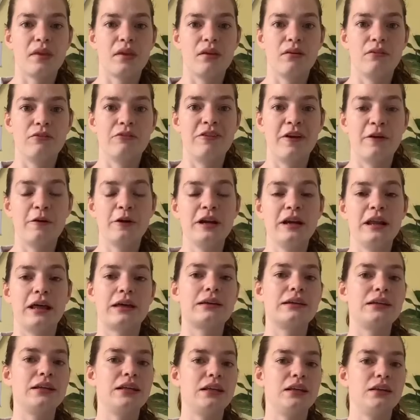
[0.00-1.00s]
Very
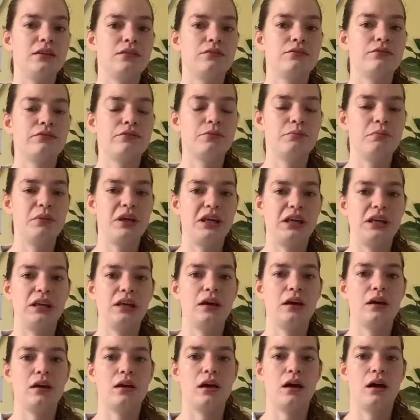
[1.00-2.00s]
luckily for
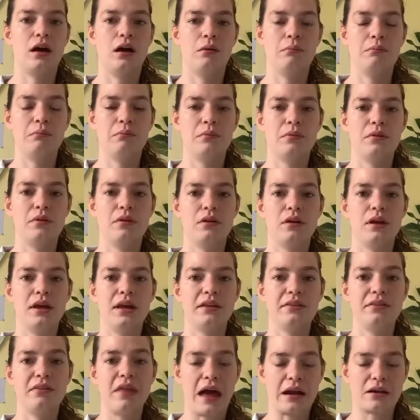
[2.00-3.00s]
me,
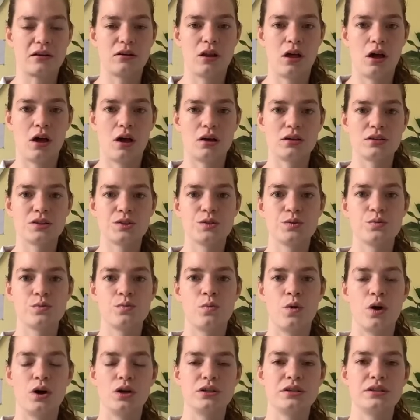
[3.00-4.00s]
in that class
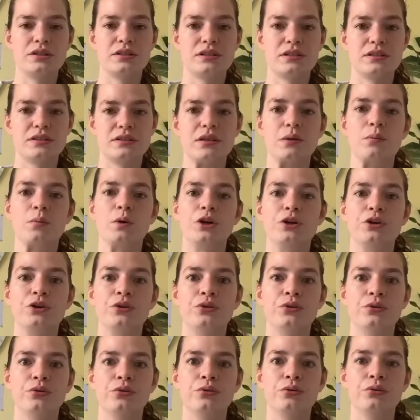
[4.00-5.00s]
was someone
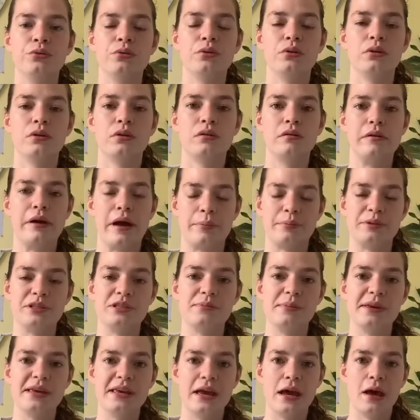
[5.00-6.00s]
who happened to
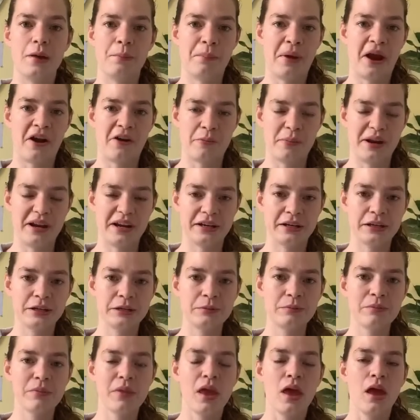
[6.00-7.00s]
be a paramedic.
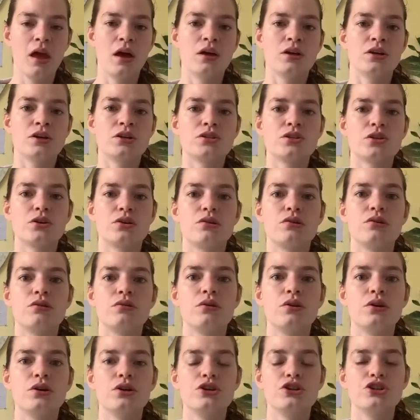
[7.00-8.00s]
So
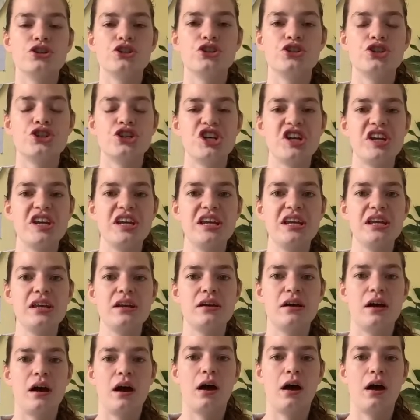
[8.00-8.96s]
she,